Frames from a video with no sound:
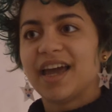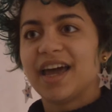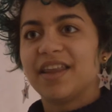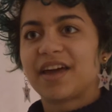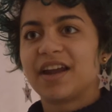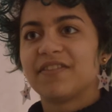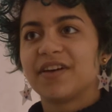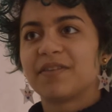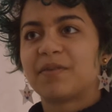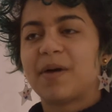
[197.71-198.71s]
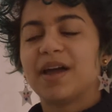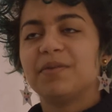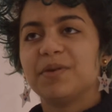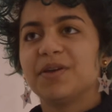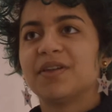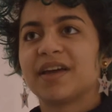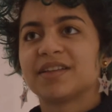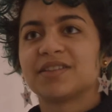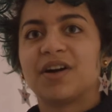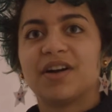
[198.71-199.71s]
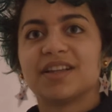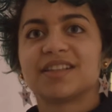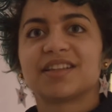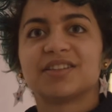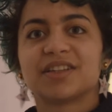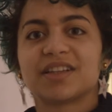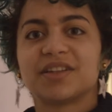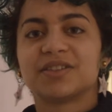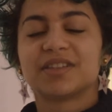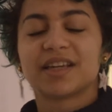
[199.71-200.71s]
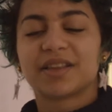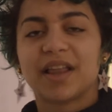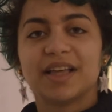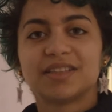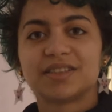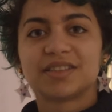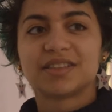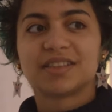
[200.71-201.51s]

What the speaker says: and it kind of like remind me like as an artist like there's less